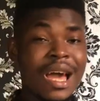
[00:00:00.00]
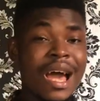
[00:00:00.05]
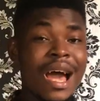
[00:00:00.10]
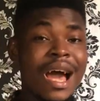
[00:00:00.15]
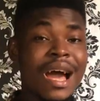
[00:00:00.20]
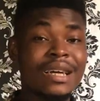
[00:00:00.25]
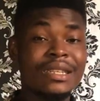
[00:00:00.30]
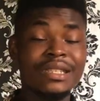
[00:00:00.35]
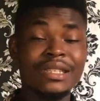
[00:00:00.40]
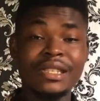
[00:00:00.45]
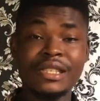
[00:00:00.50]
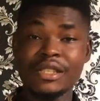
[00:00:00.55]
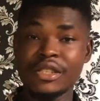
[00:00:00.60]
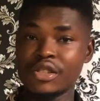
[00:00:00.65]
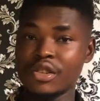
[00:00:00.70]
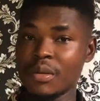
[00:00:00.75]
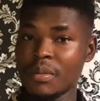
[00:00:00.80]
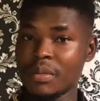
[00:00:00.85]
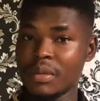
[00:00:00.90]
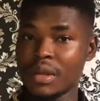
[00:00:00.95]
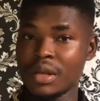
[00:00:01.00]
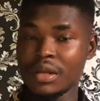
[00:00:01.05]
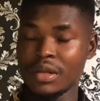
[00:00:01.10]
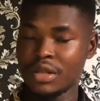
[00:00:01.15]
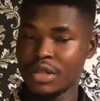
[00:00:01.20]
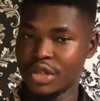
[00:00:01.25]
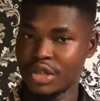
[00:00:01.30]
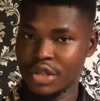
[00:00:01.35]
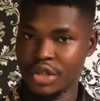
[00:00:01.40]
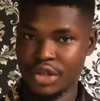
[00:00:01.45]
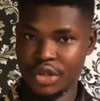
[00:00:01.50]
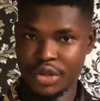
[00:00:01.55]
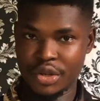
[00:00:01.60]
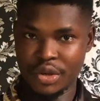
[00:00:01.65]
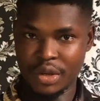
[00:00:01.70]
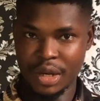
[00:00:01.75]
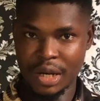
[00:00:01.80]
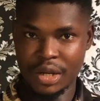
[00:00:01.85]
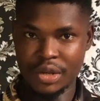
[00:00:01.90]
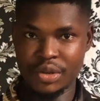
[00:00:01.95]
and it is something
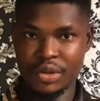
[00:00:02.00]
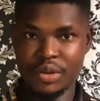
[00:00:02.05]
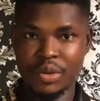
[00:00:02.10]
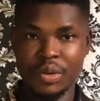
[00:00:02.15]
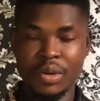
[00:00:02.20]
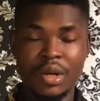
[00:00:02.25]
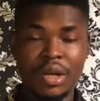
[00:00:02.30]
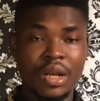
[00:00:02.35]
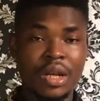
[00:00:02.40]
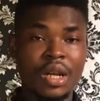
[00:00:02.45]
you can do.